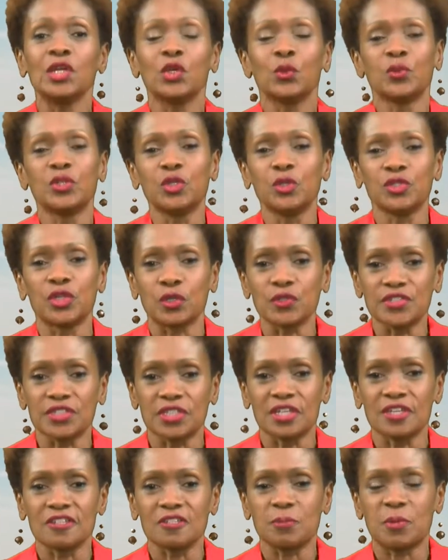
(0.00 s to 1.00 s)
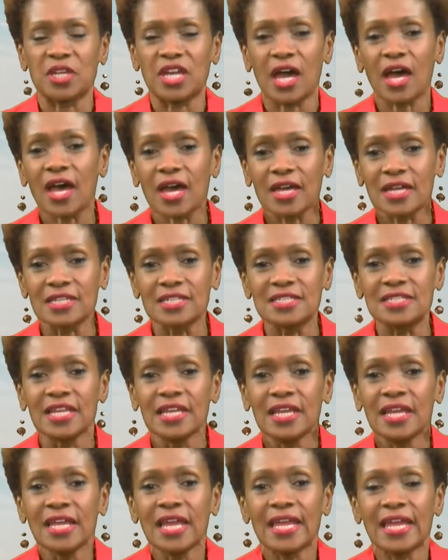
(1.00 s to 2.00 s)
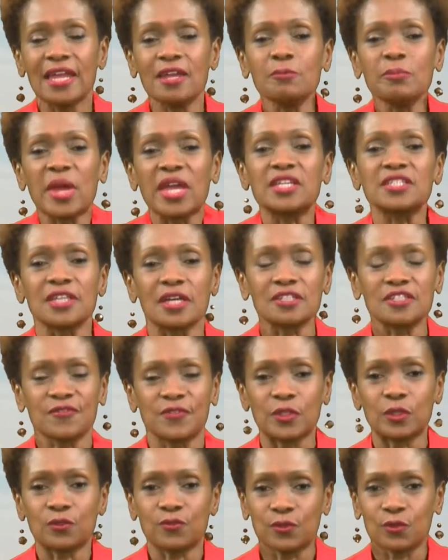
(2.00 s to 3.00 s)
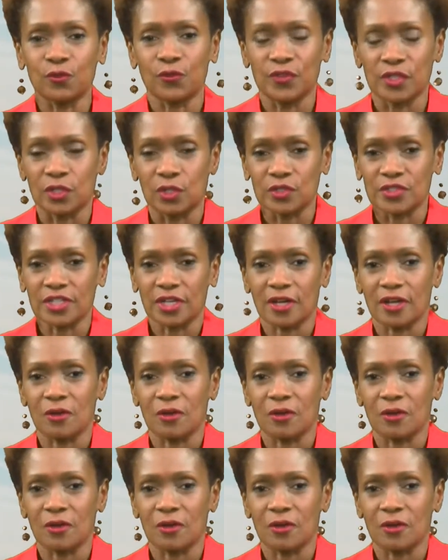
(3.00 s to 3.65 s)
We do those things because it makes us feel fulfilled.